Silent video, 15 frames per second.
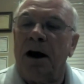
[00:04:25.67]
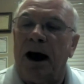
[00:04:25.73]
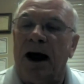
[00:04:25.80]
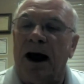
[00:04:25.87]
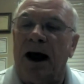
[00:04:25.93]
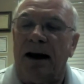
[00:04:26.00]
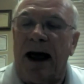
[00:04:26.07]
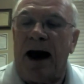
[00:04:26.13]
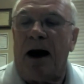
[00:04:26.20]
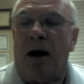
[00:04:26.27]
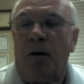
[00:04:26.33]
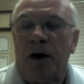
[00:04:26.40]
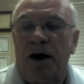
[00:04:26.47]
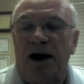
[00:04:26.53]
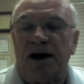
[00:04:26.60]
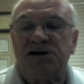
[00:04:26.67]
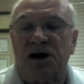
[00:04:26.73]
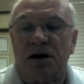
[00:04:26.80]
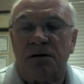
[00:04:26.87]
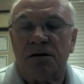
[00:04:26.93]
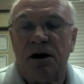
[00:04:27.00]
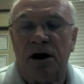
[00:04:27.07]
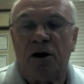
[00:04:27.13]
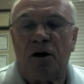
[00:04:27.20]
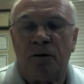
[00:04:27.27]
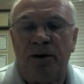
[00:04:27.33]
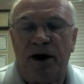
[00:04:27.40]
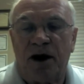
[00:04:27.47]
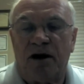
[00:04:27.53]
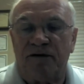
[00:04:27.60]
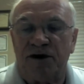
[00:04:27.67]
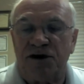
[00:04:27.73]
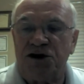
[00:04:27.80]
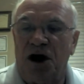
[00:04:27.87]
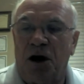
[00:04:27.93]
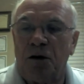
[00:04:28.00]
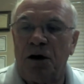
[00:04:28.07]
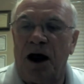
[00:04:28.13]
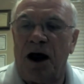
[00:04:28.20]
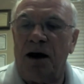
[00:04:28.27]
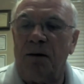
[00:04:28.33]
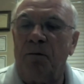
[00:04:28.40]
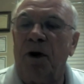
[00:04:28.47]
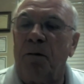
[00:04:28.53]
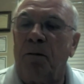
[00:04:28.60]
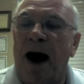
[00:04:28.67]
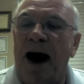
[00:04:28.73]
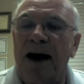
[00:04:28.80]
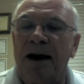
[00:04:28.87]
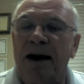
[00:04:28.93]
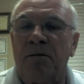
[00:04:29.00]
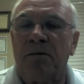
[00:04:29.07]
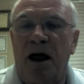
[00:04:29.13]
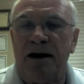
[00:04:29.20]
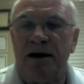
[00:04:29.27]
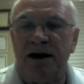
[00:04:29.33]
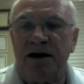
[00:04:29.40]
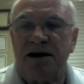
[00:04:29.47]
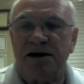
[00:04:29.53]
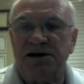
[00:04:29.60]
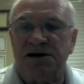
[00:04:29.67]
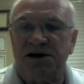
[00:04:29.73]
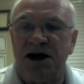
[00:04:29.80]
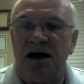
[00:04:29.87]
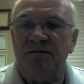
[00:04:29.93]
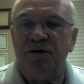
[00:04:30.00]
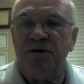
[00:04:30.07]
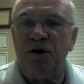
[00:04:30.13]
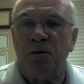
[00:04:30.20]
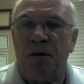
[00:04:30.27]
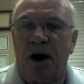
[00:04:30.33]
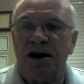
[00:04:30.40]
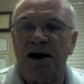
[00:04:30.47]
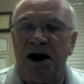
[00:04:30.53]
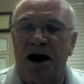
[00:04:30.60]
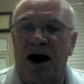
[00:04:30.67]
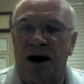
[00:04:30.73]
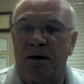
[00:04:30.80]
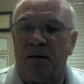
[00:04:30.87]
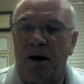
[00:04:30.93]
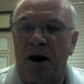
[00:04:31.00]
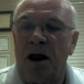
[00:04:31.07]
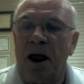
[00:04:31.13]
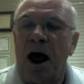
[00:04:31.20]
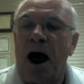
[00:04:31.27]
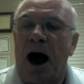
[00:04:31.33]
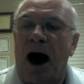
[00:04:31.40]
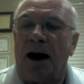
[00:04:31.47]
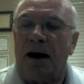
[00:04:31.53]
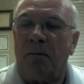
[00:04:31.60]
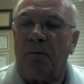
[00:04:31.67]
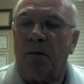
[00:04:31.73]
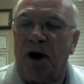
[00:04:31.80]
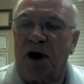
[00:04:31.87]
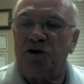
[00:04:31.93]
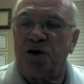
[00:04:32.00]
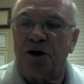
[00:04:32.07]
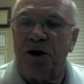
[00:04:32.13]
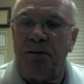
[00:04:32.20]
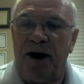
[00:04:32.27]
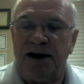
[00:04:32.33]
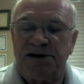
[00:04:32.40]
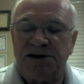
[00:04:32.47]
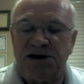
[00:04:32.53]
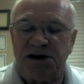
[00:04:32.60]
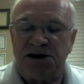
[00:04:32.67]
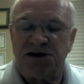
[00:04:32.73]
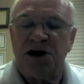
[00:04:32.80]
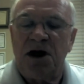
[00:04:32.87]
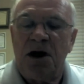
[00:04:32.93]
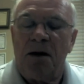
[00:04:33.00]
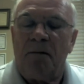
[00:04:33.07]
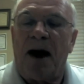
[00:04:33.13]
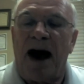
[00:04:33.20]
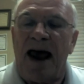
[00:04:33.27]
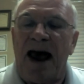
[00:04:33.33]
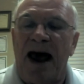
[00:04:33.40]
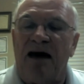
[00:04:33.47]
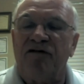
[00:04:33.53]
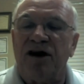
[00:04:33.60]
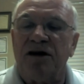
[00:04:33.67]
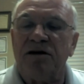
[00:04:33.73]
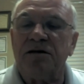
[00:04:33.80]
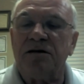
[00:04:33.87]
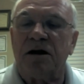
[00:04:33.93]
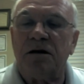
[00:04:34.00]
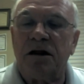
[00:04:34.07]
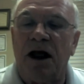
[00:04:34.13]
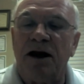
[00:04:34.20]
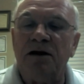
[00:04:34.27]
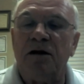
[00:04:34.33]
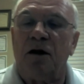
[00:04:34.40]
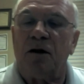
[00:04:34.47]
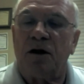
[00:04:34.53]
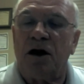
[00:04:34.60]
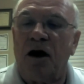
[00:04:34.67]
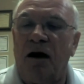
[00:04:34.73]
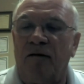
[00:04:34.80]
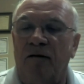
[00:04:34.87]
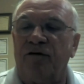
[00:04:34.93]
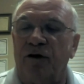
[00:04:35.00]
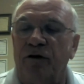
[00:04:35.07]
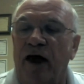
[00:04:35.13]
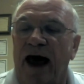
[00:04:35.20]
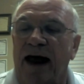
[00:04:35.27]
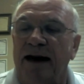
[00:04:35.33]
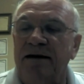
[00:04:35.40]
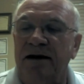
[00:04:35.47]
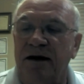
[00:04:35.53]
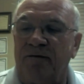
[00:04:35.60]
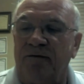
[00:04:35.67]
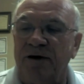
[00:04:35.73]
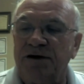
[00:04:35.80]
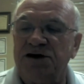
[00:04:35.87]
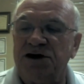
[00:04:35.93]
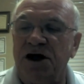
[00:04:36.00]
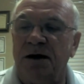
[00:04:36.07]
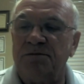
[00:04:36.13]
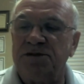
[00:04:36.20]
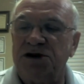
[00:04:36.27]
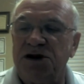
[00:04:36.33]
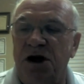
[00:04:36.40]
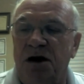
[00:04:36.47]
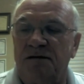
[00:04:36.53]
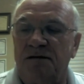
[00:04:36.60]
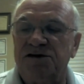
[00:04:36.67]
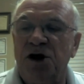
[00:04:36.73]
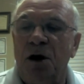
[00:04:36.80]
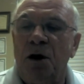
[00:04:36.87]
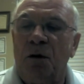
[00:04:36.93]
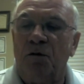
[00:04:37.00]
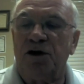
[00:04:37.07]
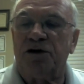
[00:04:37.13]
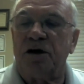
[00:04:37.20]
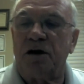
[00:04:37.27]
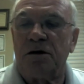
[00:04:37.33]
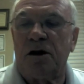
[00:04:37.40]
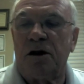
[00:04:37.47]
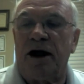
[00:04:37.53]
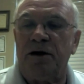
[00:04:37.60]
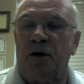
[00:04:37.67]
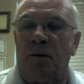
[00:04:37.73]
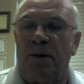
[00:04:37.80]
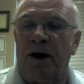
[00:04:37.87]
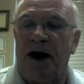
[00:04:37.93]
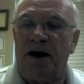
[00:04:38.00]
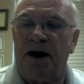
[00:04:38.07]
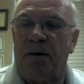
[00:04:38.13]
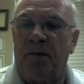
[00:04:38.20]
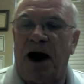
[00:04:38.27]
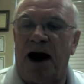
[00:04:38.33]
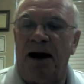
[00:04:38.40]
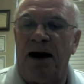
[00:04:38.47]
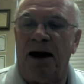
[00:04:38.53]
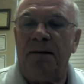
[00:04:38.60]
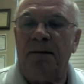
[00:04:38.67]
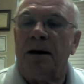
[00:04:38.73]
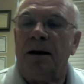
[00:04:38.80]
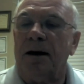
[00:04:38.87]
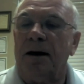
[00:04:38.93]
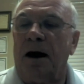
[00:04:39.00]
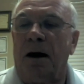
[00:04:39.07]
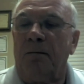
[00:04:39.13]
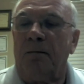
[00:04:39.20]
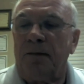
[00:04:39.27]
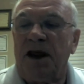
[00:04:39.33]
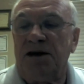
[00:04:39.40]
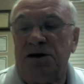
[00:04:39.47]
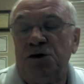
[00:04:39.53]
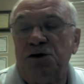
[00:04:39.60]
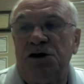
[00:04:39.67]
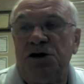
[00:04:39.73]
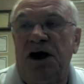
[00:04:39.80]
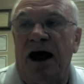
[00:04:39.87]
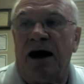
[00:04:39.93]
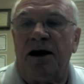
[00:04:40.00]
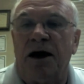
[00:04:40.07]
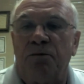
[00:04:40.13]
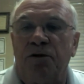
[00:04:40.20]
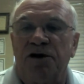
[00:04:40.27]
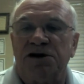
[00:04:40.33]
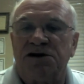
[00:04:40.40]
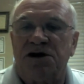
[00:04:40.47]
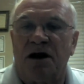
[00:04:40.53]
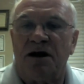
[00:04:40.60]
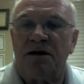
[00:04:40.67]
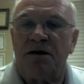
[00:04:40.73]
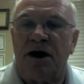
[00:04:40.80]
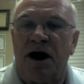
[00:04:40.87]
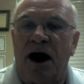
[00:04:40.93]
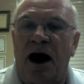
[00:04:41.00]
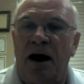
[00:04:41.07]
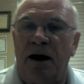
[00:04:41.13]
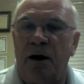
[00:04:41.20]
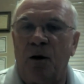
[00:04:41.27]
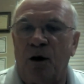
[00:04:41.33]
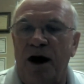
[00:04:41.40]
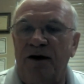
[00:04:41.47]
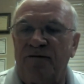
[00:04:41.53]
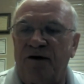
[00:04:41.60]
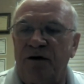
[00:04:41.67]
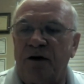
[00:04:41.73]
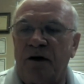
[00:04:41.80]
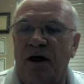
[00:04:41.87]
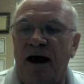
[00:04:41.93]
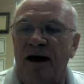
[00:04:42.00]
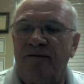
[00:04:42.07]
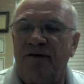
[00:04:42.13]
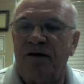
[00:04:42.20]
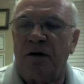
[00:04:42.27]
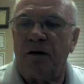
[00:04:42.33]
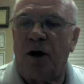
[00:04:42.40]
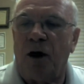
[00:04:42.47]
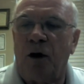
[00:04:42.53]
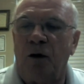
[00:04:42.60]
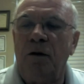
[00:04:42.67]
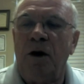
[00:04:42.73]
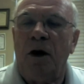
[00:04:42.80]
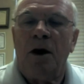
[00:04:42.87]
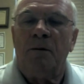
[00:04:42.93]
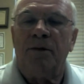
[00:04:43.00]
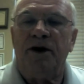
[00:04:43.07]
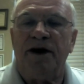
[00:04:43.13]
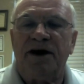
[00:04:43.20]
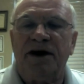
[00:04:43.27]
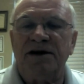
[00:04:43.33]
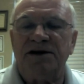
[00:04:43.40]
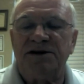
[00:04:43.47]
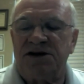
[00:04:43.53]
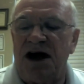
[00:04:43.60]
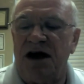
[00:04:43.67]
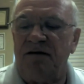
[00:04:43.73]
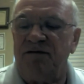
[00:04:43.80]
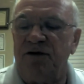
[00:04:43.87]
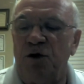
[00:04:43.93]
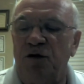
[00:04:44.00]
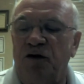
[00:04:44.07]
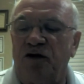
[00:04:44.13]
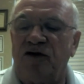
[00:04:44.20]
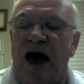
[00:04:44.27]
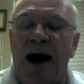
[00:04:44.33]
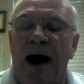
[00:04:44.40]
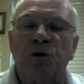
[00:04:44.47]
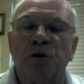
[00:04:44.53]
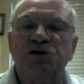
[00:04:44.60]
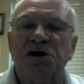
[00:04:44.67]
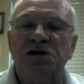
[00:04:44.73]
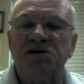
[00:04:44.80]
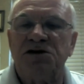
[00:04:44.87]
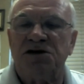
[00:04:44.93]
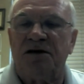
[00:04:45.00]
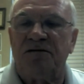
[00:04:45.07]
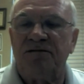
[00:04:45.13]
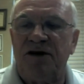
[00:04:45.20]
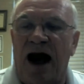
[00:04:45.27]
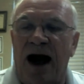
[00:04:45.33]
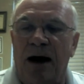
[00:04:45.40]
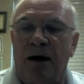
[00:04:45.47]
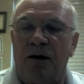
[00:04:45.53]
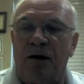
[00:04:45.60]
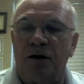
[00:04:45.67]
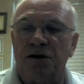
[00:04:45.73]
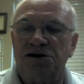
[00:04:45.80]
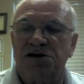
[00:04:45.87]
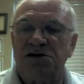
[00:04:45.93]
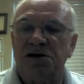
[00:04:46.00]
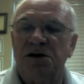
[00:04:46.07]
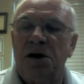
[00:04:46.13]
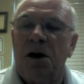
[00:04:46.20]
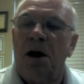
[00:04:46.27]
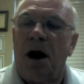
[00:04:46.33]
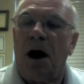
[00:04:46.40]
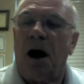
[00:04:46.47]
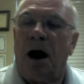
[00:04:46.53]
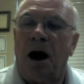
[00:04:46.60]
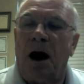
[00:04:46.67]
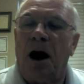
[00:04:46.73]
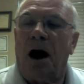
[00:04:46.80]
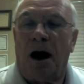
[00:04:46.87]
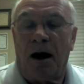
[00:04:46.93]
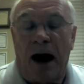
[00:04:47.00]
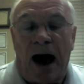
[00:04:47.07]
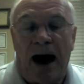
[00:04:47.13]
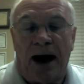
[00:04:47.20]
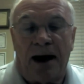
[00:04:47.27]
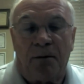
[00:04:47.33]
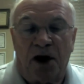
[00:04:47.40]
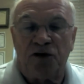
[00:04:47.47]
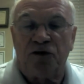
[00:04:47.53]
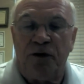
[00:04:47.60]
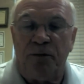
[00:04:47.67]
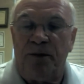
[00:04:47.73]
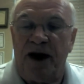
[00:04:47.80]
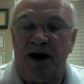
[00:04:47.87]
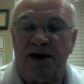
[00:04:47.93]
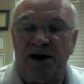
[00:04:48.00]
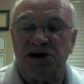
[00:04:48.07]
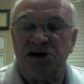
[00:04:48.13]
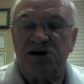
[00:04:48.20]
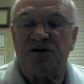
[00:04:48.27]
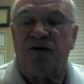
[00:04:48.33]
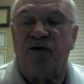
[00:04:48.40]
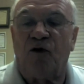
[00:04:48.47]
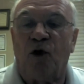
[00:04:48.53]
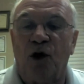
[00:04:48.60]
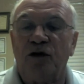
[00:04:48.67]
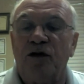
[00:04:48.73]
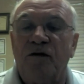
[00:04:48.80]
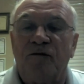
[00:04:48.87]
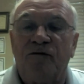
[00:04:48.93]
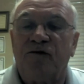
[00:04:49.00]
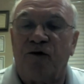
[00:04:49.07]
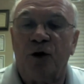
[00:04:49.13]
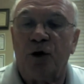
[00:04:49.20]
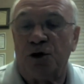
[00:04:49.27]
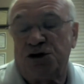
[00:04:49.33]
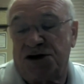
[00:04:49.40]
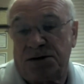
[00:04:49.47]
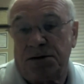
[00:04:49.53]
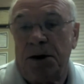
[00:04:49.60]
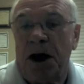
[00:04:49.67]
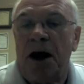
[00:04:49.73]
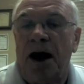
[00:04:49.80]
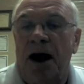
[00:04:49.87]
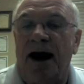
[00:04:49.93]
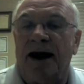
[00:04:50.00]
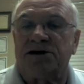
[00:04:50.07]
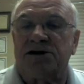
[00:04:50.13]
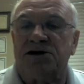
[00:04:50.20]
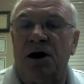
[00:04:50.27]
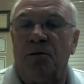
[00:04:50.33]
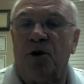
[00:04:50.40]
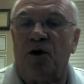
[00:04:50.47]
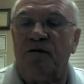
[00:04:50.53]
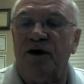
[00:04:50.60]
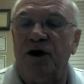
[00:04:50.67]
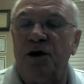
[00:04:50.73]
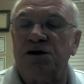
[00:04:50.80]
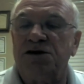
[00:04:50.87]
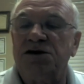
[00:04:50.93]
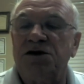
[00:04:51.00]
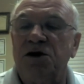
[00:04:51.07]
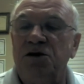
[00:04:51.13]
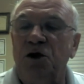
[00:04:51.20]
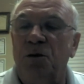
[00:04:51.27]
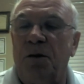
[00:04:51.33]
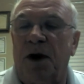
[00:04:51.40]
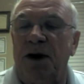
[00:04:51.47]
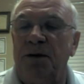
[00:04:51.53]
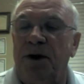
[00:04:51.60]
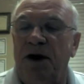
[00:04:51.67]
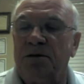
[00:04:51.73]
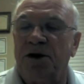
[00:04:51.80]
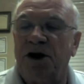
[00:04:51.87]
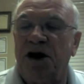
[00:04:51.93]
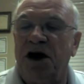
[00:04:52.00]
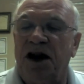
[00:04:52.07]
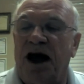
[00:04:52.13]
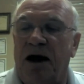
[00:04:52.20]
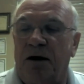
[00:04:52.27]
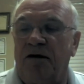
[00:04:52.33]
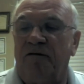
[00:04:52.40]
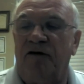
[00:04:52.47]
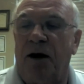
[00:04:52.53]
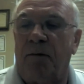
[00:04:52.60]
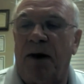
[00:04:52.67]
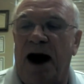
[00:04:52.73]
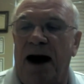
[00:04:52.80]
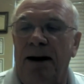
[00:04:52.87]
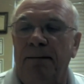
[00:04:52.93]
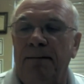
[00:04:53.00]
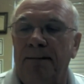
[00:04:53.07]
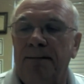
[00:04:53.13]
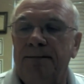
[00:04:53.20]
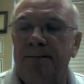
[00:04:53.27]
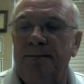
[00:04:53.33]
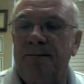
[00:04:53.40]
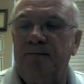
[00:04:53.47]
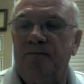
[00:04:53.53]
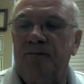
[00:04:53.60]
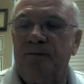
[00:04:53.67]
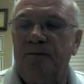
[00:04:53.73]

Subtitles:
And now it's a little bit of a shell game, but bottom line, it can save you money on a monthly basis by having the lender cover that difference themselves with the lender paid MI. Now, you end up with a slightly higher rate for the life of the loan, but it can save you thousands of dollars on a monthly basis for the first X number of years till you might be able to get out of MI.